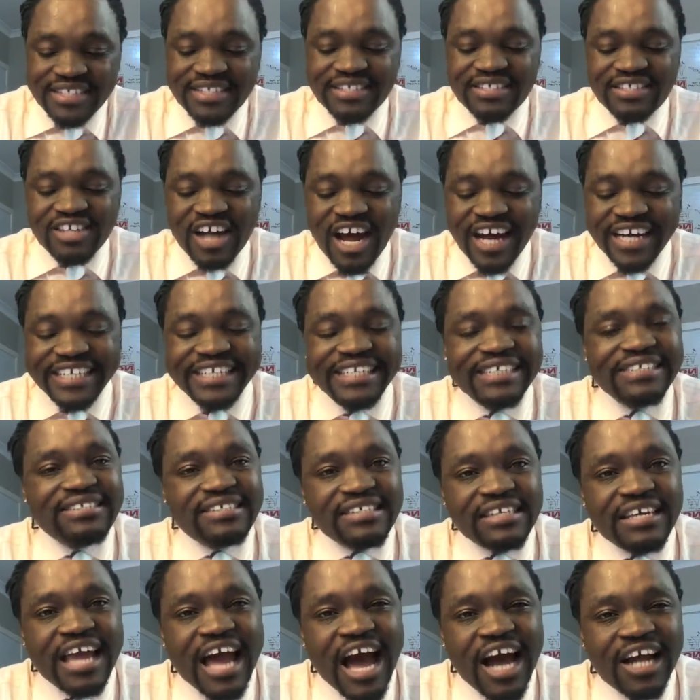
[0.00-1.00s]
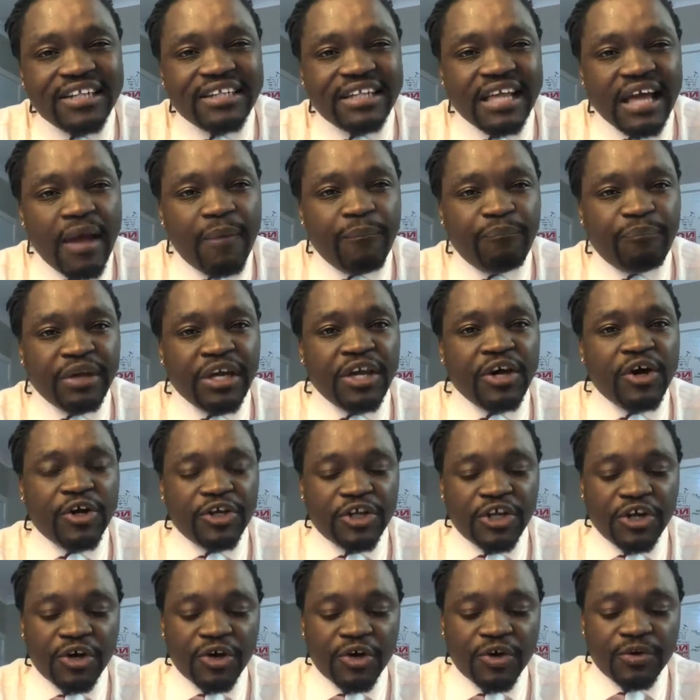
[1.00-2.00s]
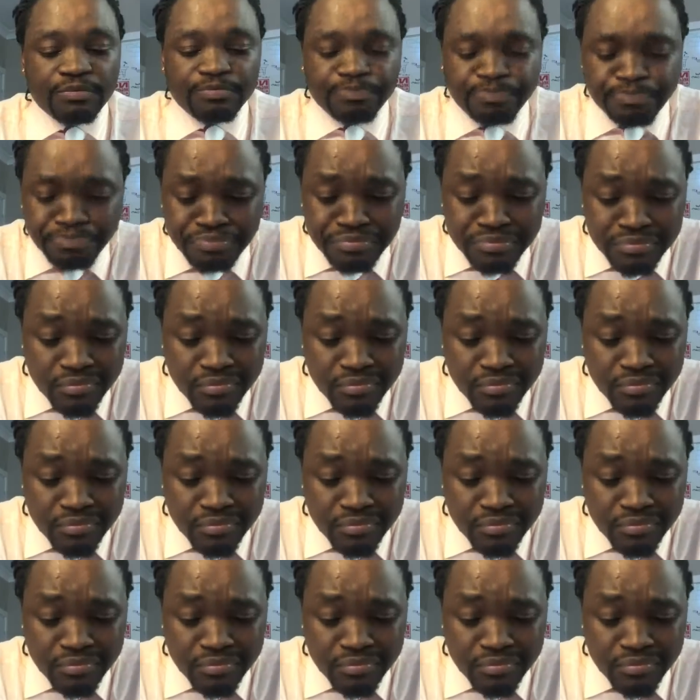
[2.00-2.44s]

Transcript: it's not easy out there being on your um,